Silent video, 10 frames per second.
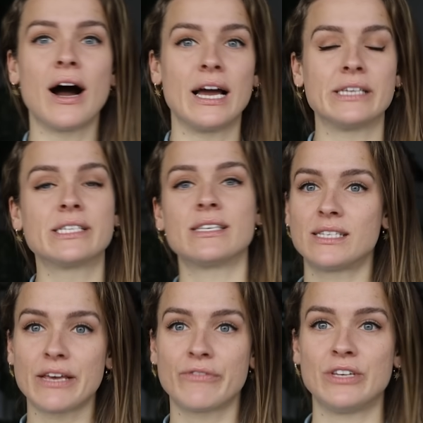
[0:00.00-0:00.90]
ice,
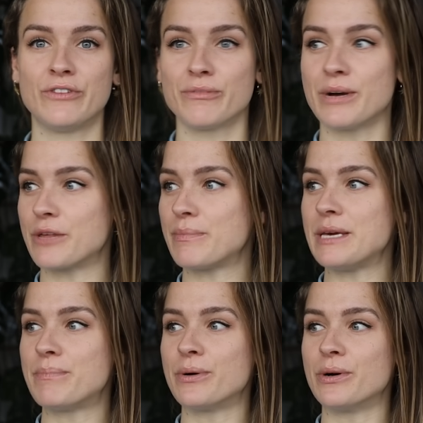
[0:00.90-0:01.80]
safety from other
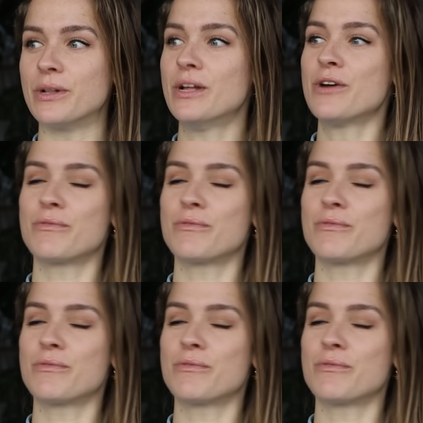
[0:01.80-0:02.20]
people,